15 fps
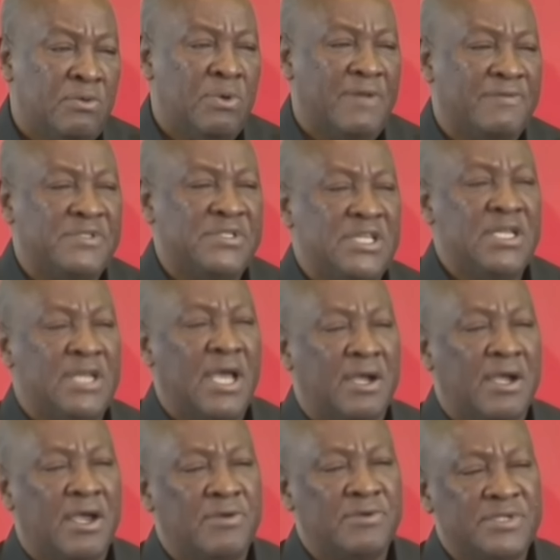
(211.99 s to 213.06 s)
we have seen
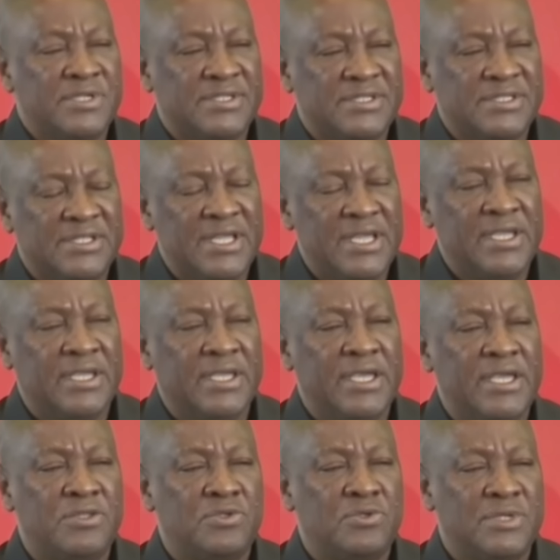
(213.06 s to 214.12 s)
our country sink
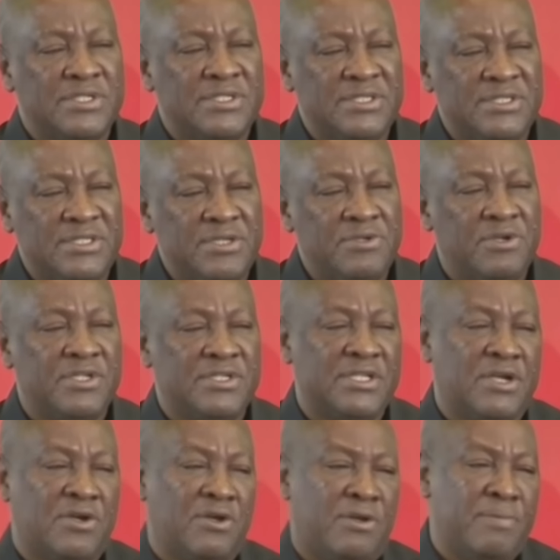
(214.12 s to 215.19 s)
into a serious
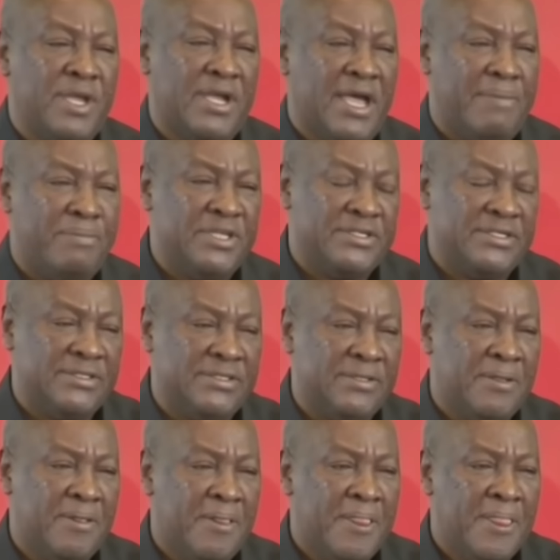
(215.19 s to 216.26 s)
economic abyss.